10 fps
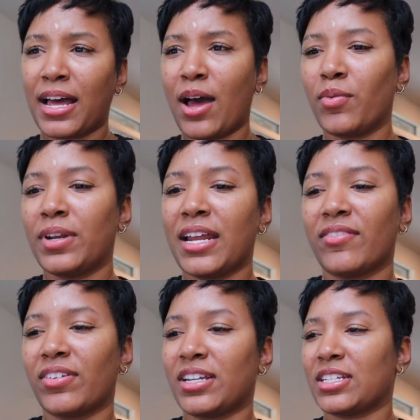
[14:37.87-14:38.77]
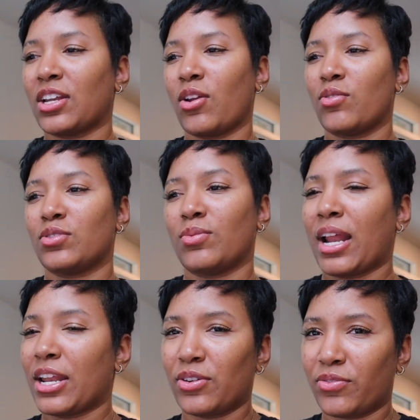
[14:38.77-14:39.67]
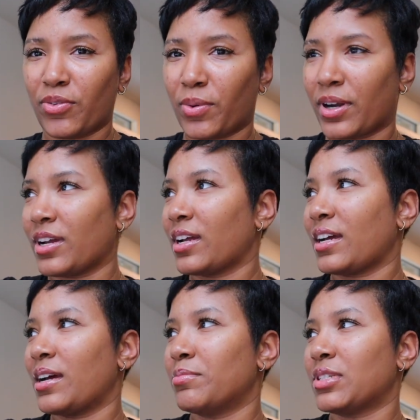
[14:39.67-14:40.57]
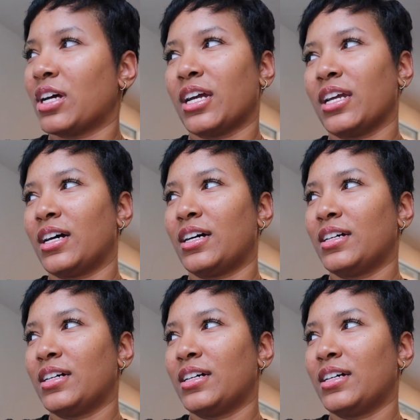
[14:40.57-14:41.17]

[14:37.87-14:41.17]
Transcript: I will never disclose what I do for work. I'm sorry, y'all.